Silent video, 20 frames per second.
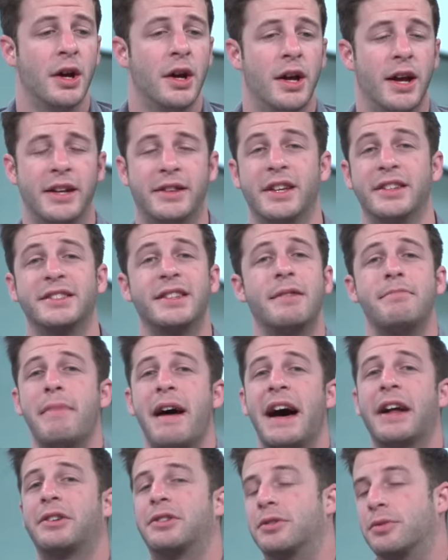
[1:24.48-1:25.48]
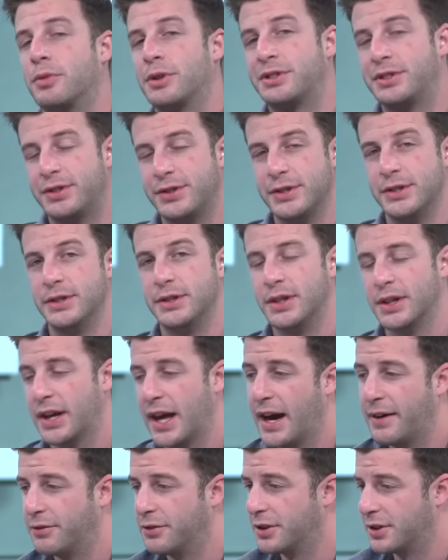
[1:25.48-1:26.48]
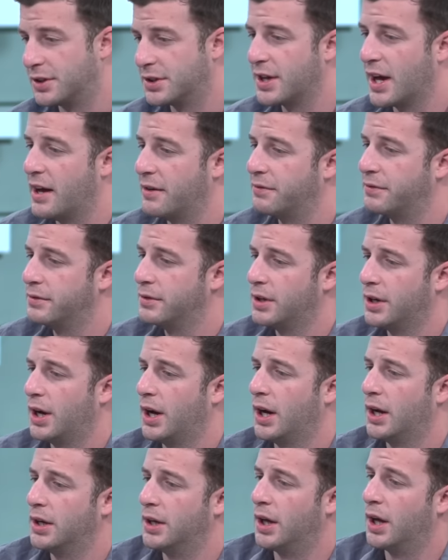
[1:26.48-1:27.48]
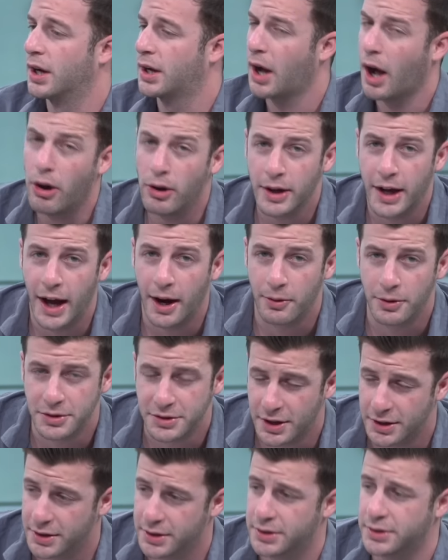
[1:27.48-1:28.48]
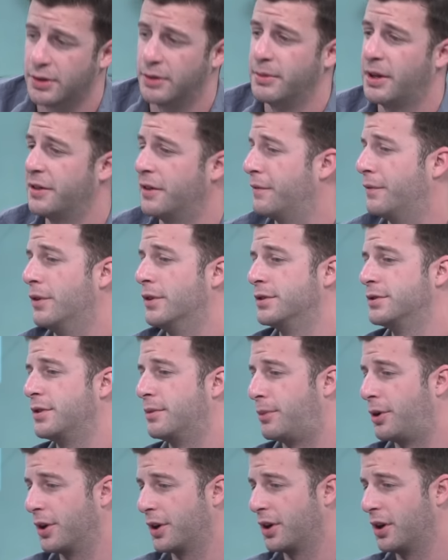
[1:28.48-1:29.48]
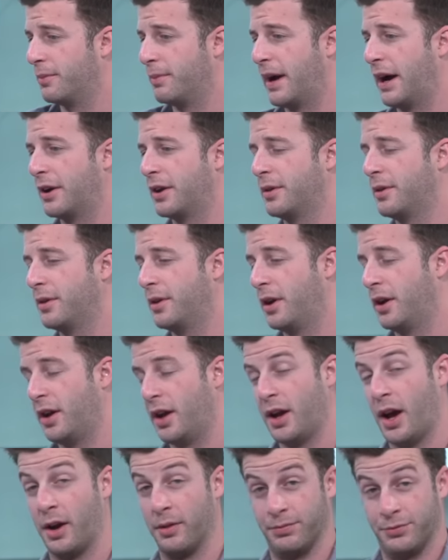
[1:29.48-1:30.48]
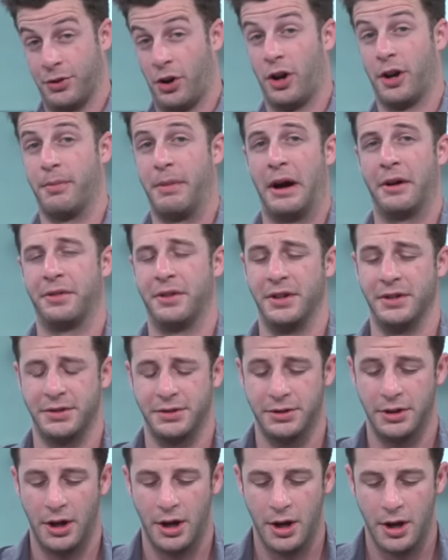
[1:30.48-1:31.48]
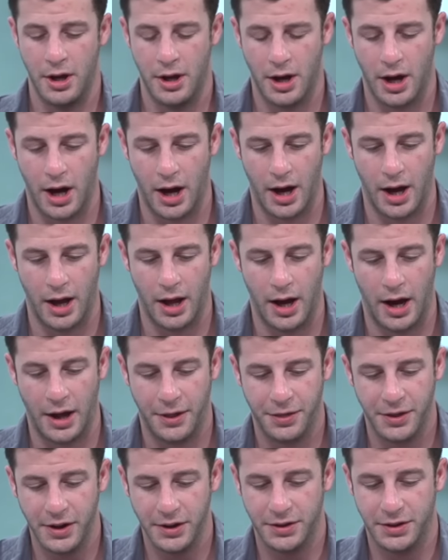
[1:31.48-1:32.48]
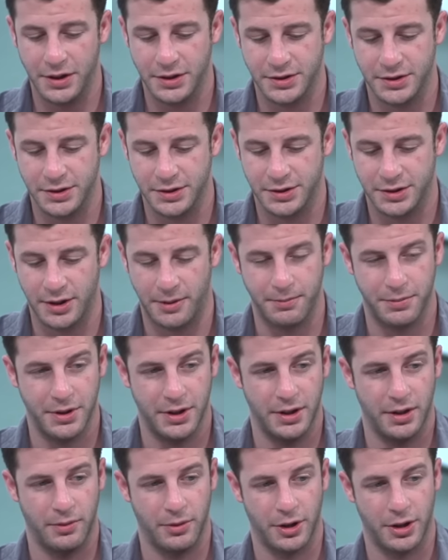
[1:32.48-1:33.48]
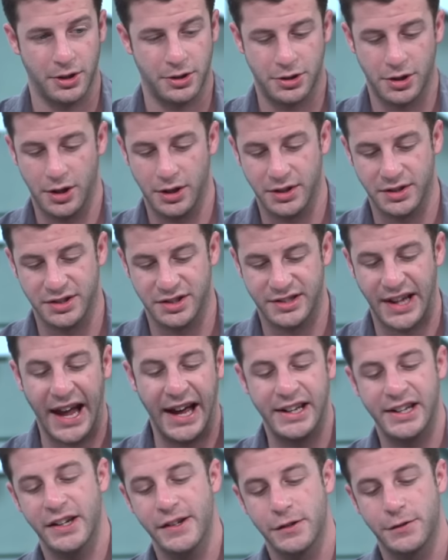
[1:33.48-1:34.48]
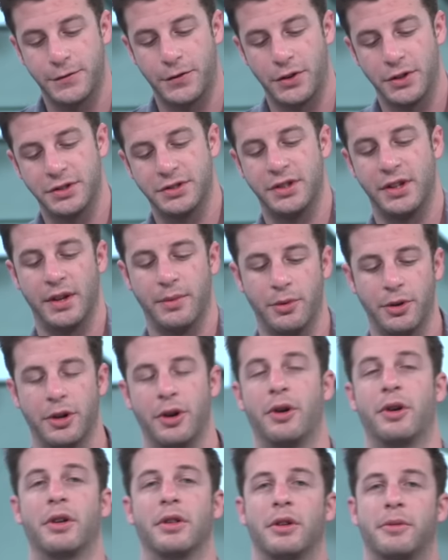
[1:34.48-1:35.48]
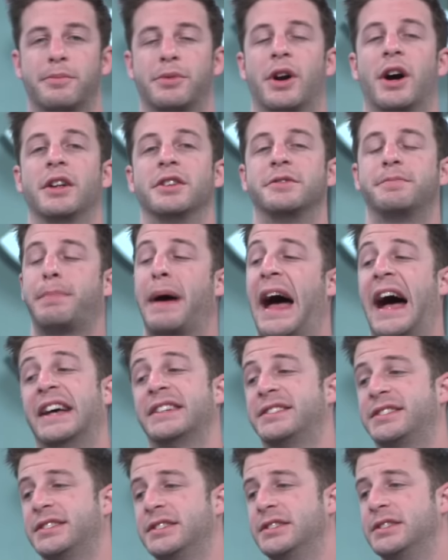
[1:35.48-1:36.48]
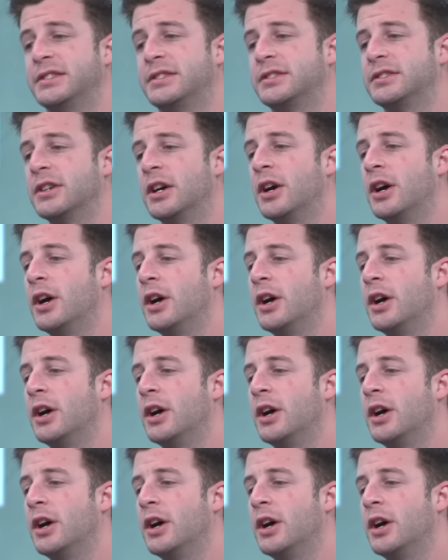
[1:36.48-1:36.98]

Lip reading: It does not matter what seed the Cavaliers have. Colin Coward said this, so I'm not the first to market about it. I thought about this. I think this is something, and we're going to show you the standings first, and then we'll go to LeBron's past seeds.